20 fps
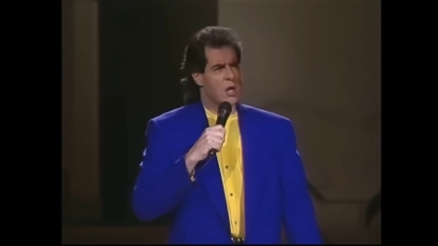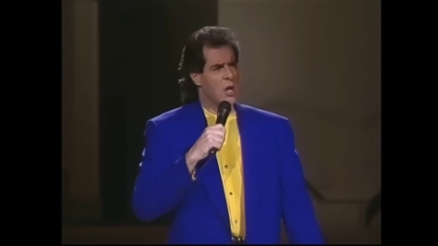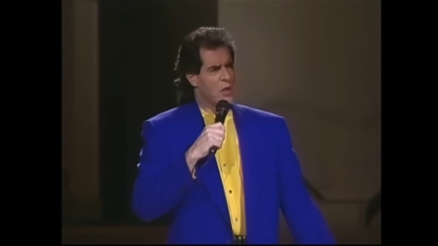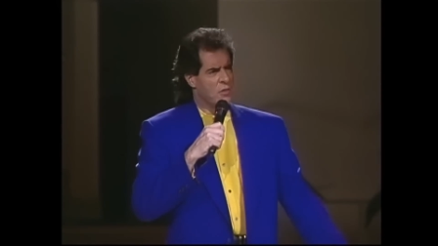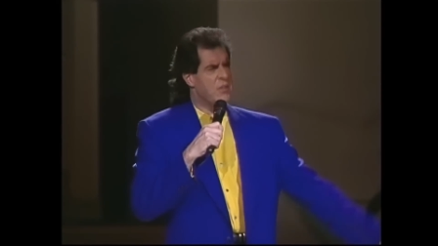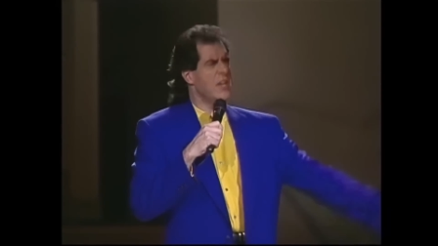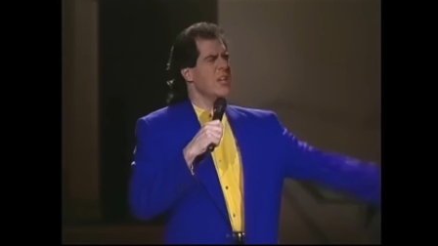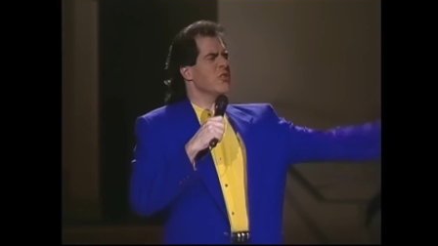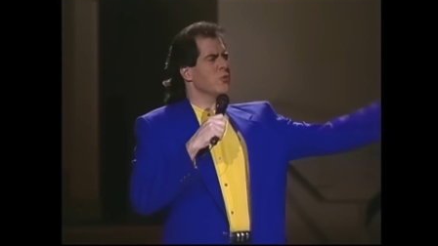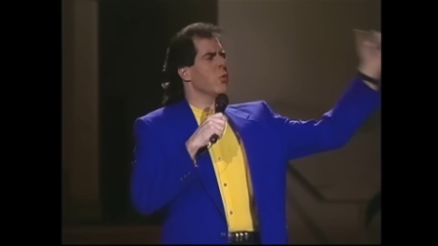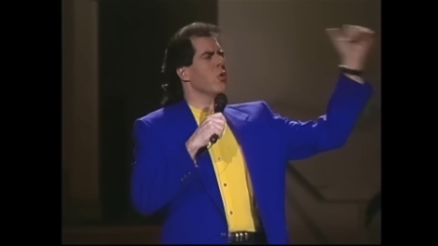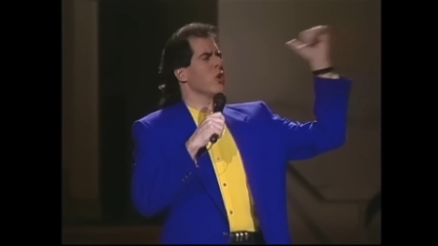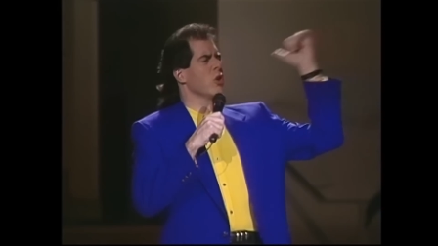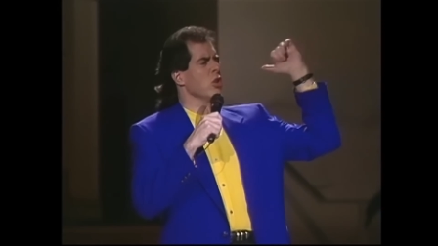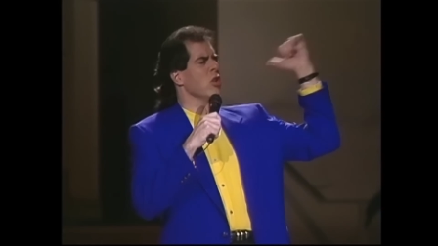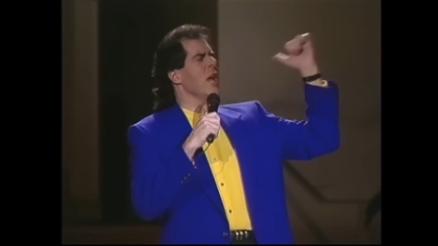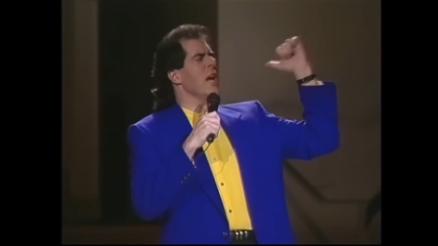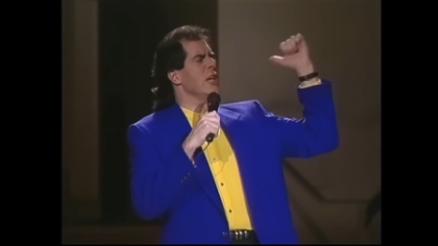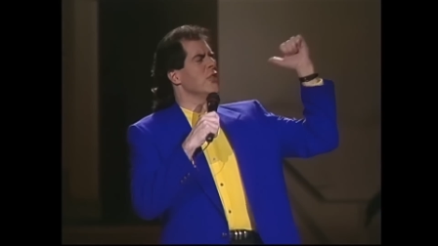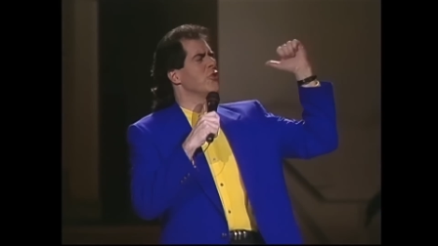These were
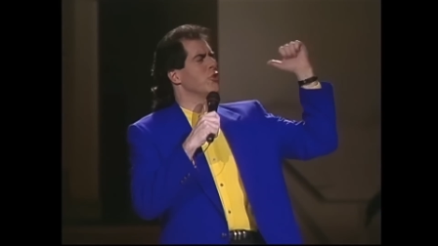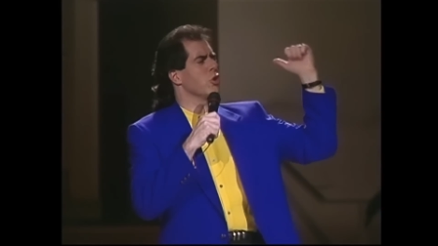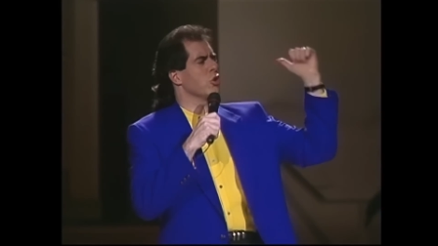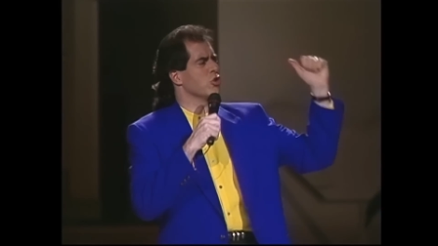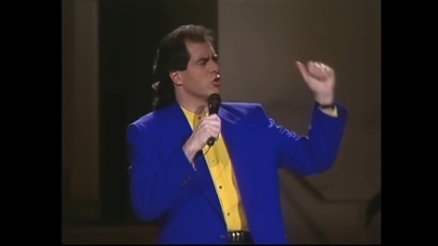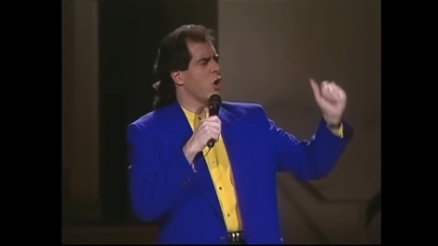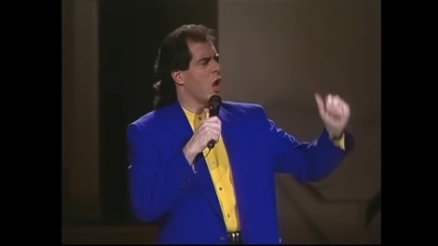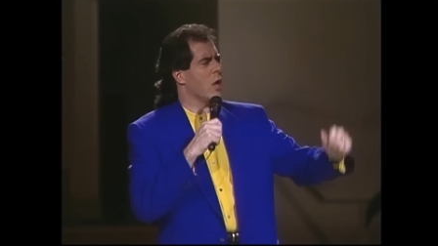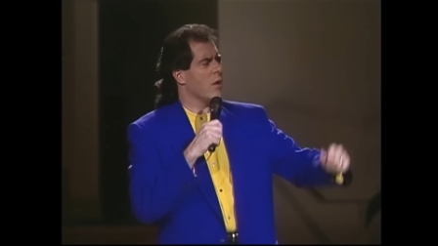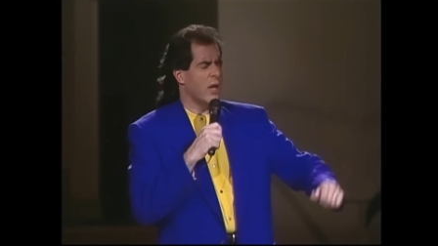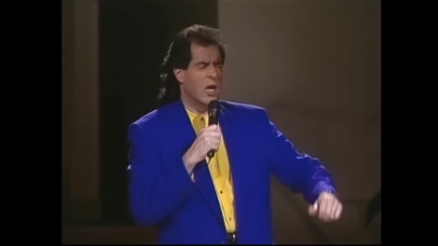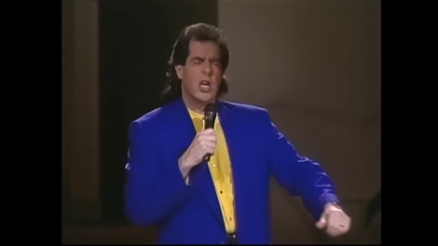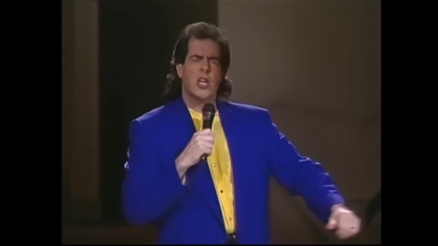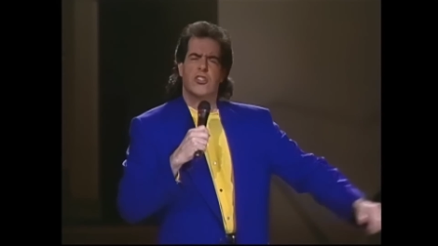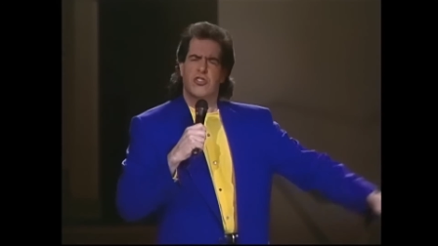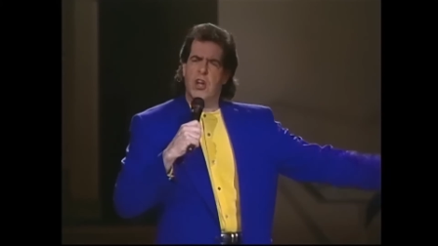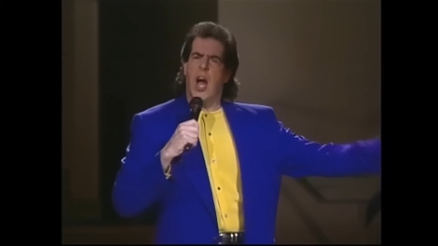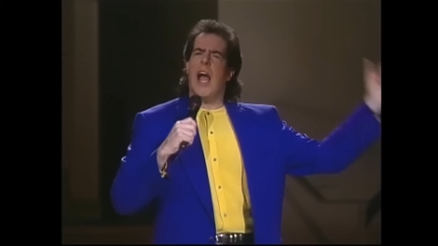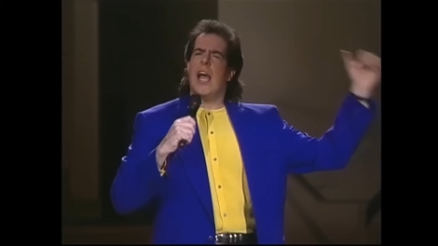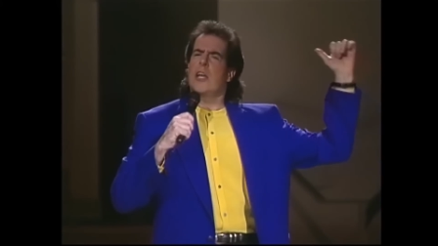glaciers on.
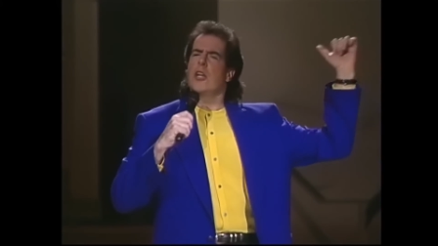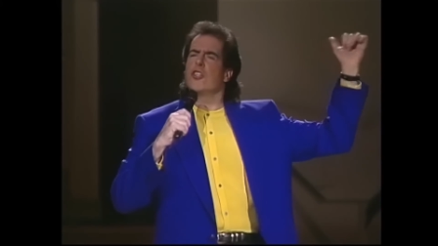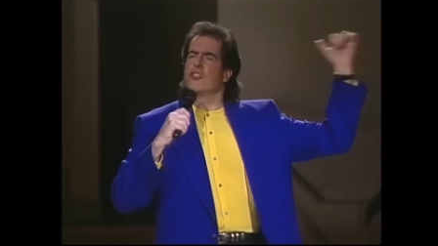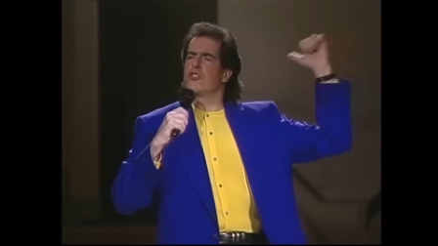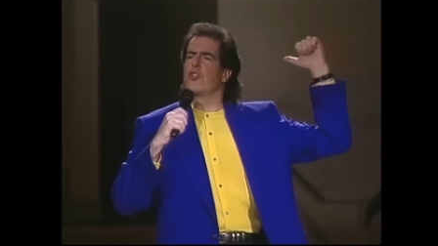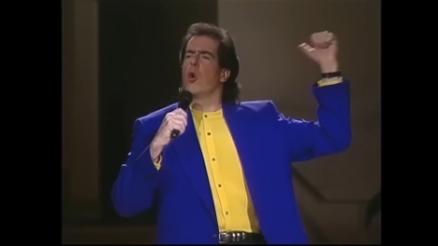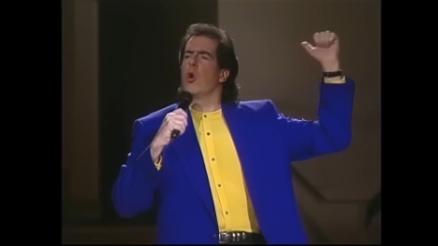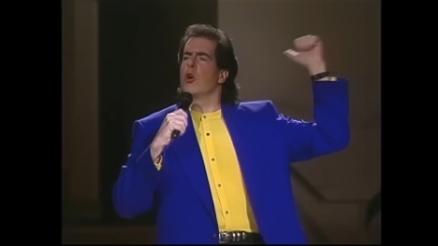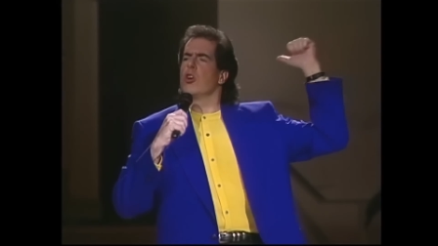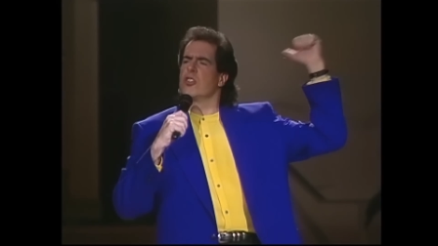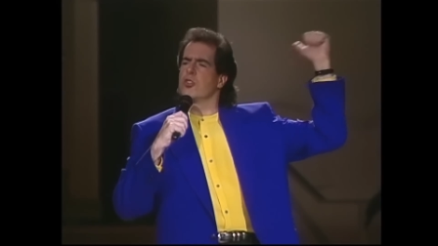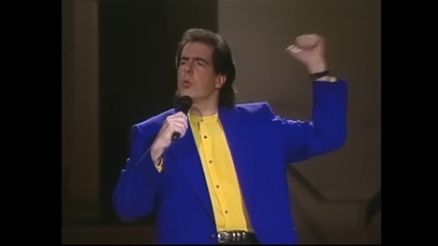Dinosaurs